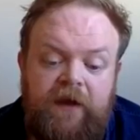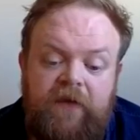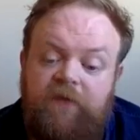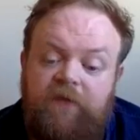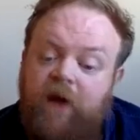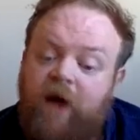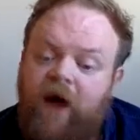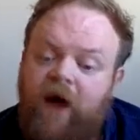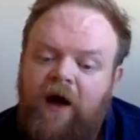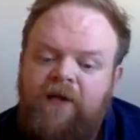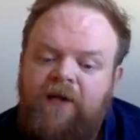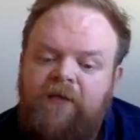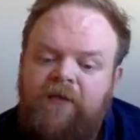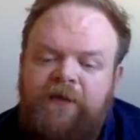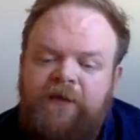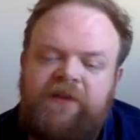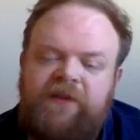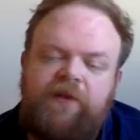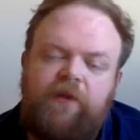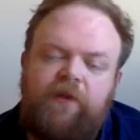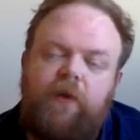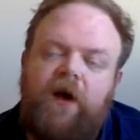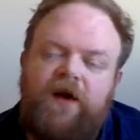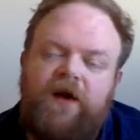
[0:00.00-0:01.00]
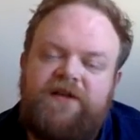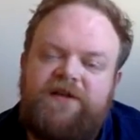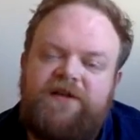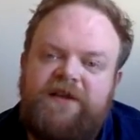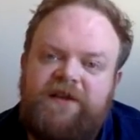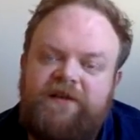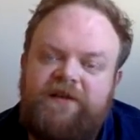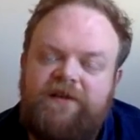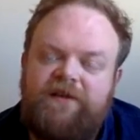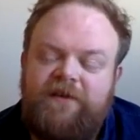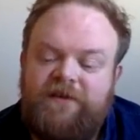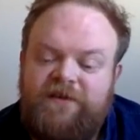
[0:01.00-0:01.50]
If I'd been the
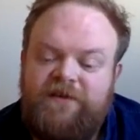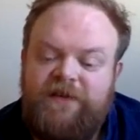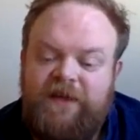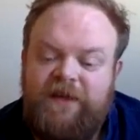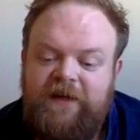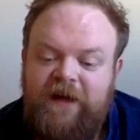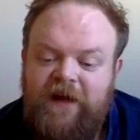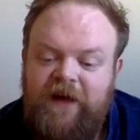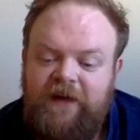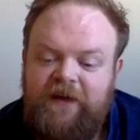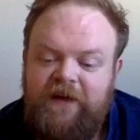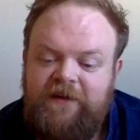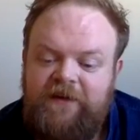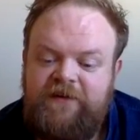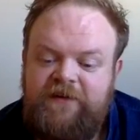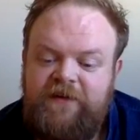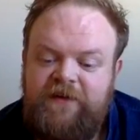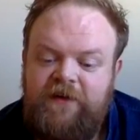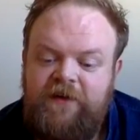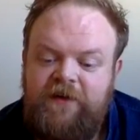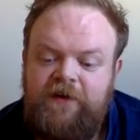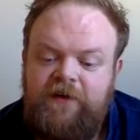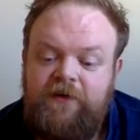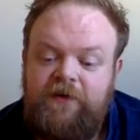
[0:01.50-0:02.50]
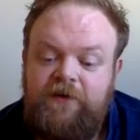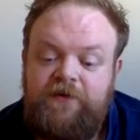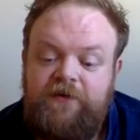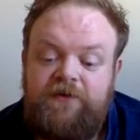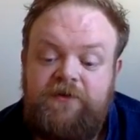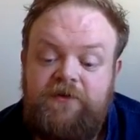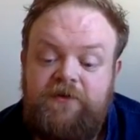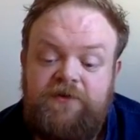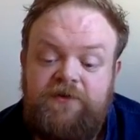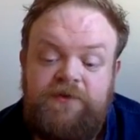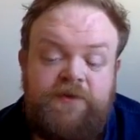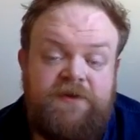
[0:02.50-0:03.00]
whiting, said Alice,
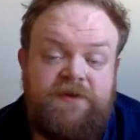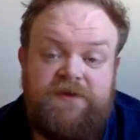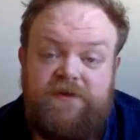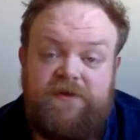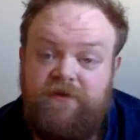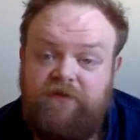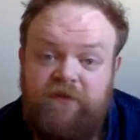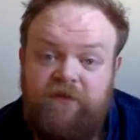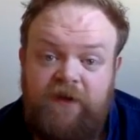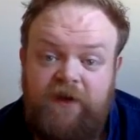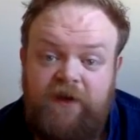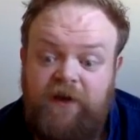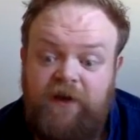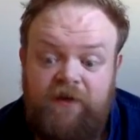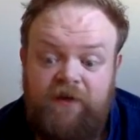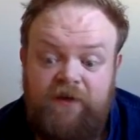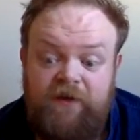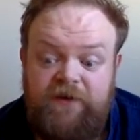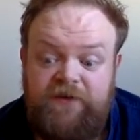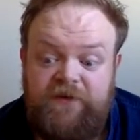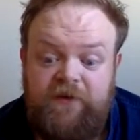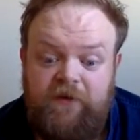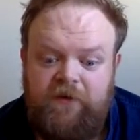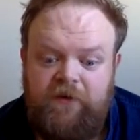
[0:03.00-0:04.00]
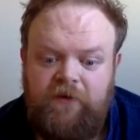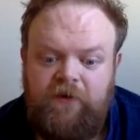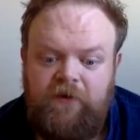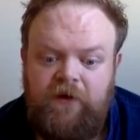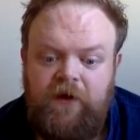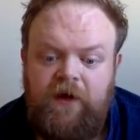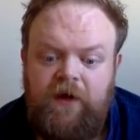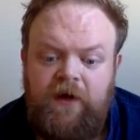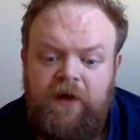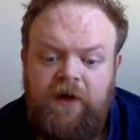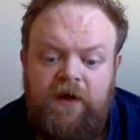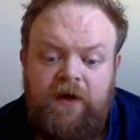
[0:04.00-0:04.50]
whose thoughts were still running on the
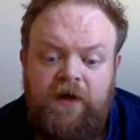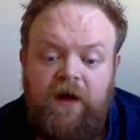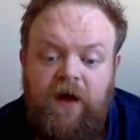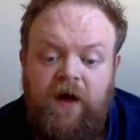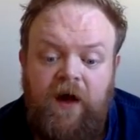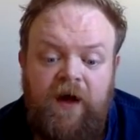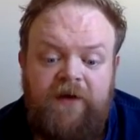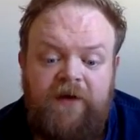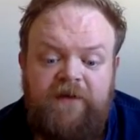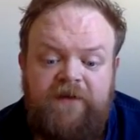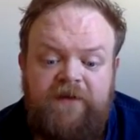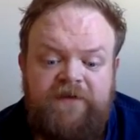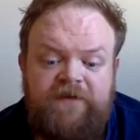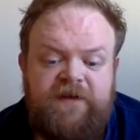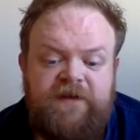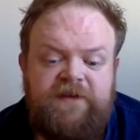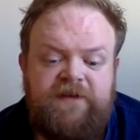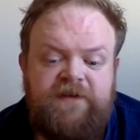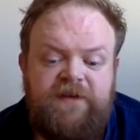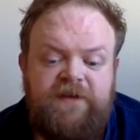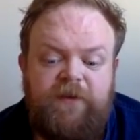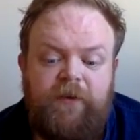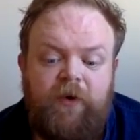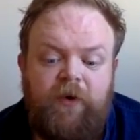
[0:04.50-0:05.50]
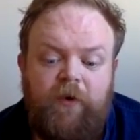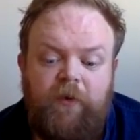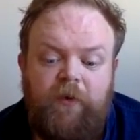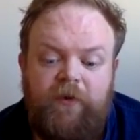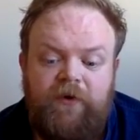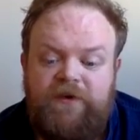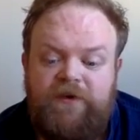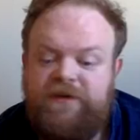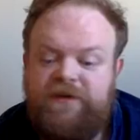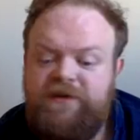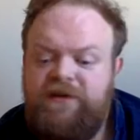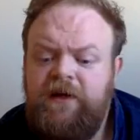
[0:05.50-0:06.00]
song, I'd have said to the
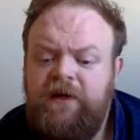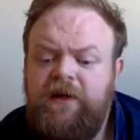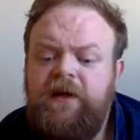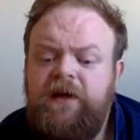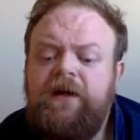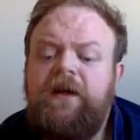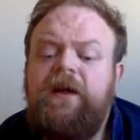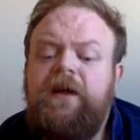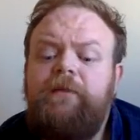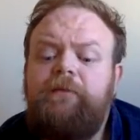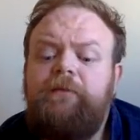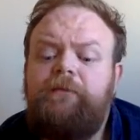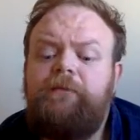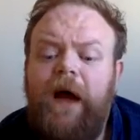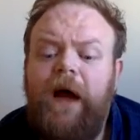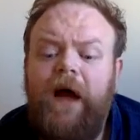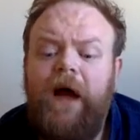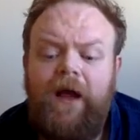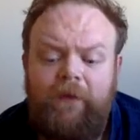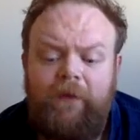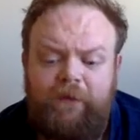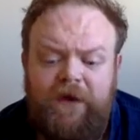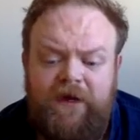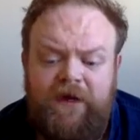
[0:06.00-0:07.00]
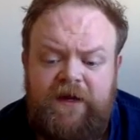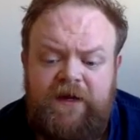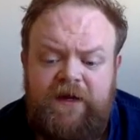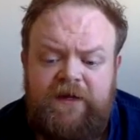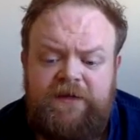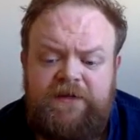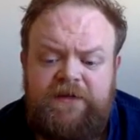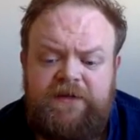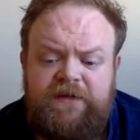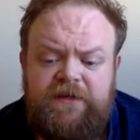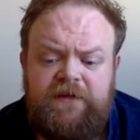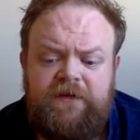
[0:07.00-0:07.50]
porpoise, keep back,
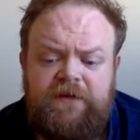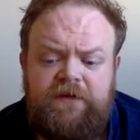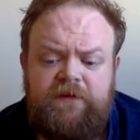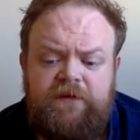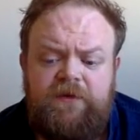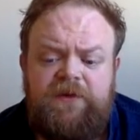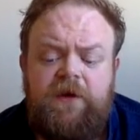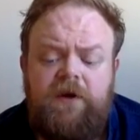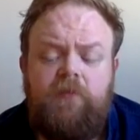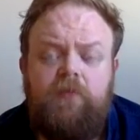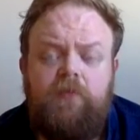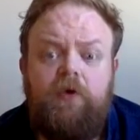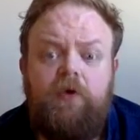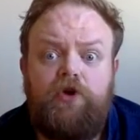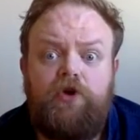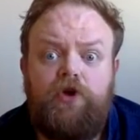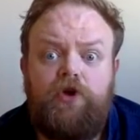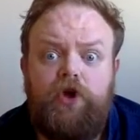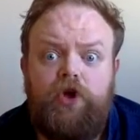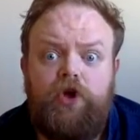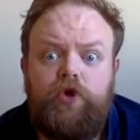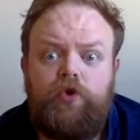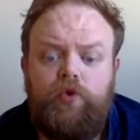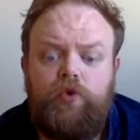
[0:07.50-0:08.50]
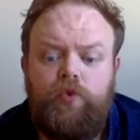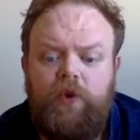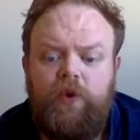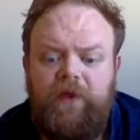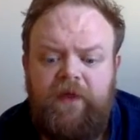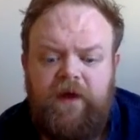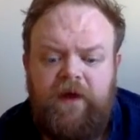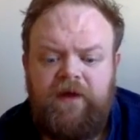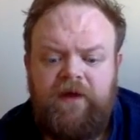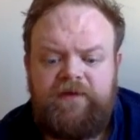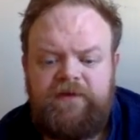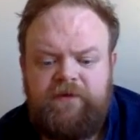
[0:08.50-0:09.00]
please. We don't want you
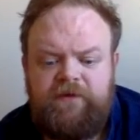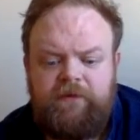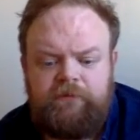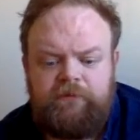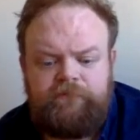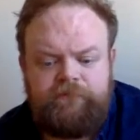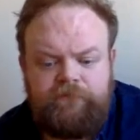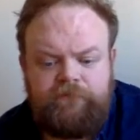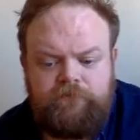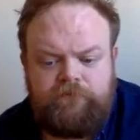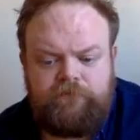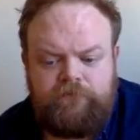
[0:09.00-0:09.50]
with us.